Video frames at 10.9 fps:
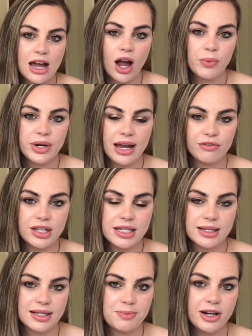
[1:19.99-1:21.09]
I would have
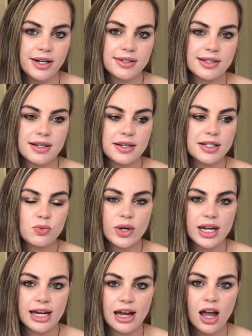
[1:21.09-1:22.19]
these experiences
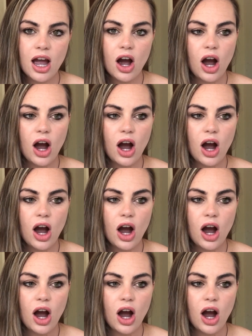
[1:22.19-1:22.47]
where